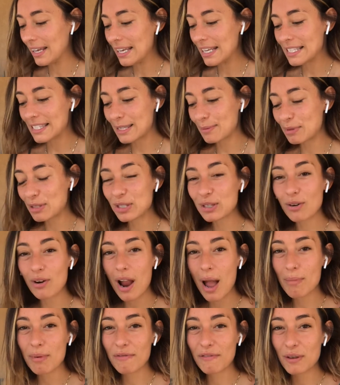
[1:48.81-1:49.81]

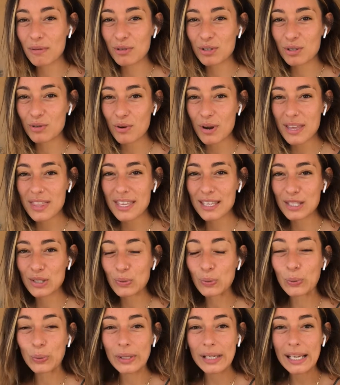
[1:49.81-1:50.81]
Subscribe if you enjoy these
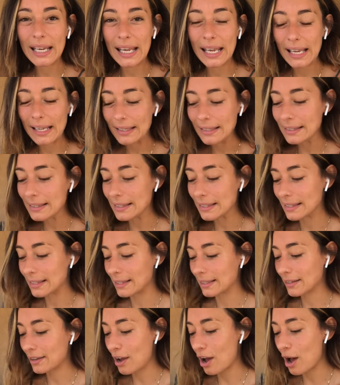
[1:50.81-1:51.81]
readings.
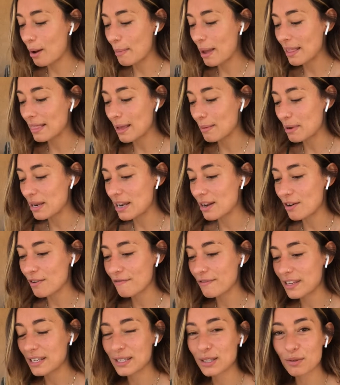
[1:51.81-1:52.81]
Comment, let me know if
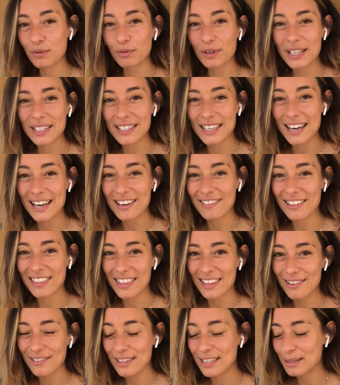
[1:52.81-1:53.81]
these resonated with
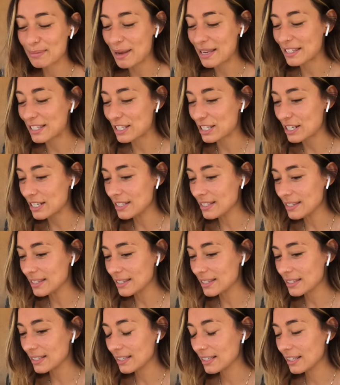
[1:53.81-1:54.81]
you, these messages.
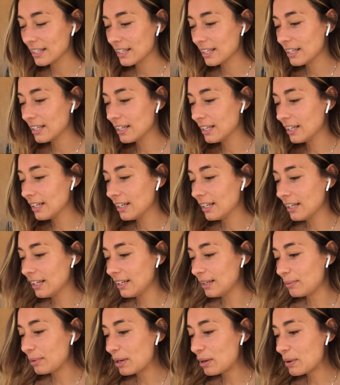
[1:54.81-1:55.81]

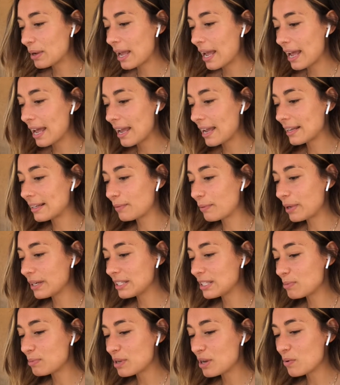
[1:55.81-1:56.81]
But okay, what
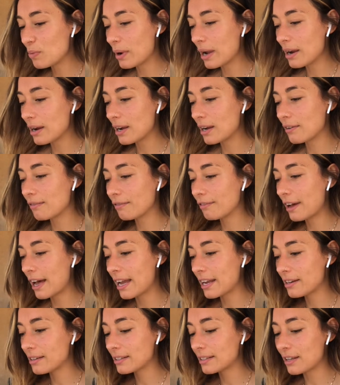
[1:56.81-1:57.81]
to be aware of,
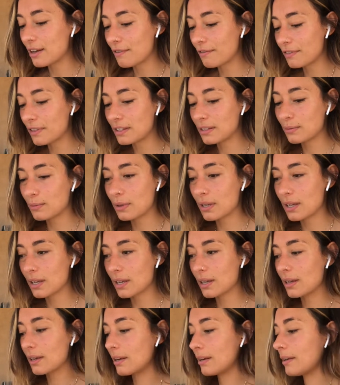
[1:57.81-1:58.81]
higher self this week.
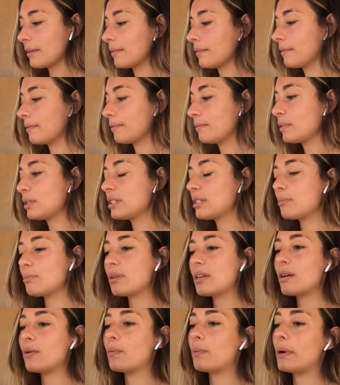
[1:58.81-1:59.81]
What to
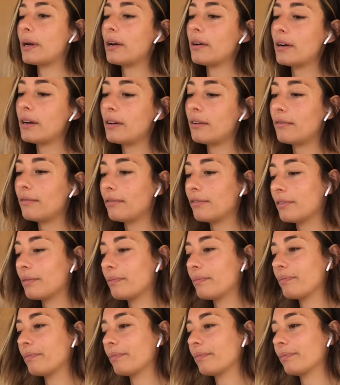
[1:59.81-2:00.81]
be aware of.
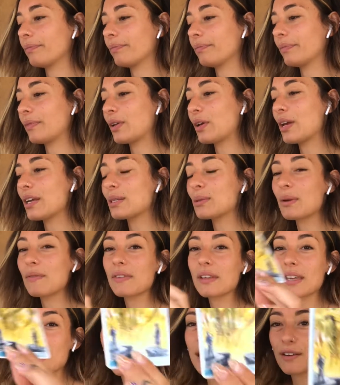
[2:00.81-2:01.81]
Okay, so we have the
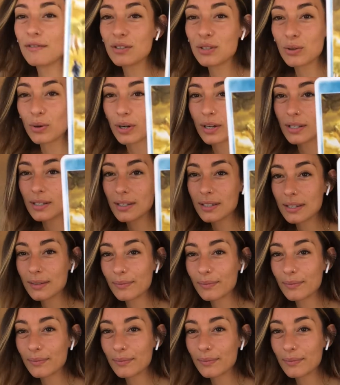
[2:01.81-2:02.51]
King of Swords,